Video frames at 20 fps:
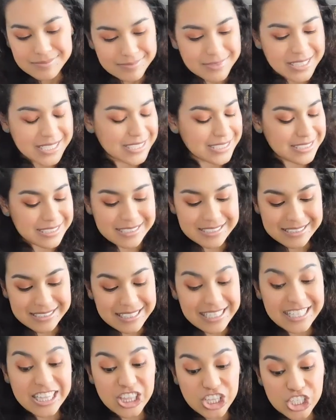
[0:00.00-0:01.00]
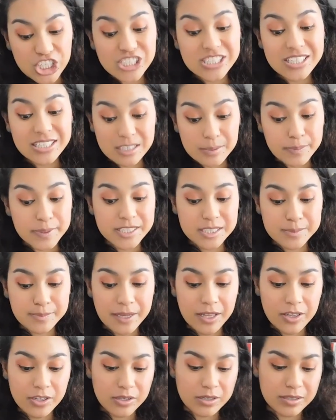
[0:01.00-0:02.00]
it looks a little bit
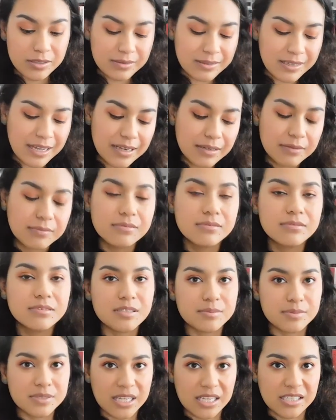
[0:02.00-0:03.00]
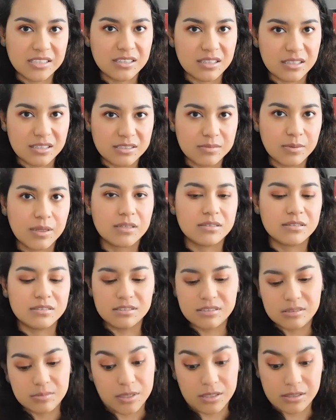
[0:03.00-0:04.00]
smaller, not substantially smaller,
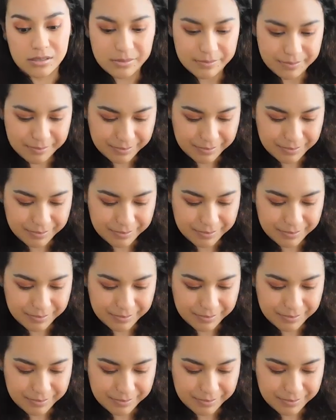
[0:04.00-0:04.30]
just smaller.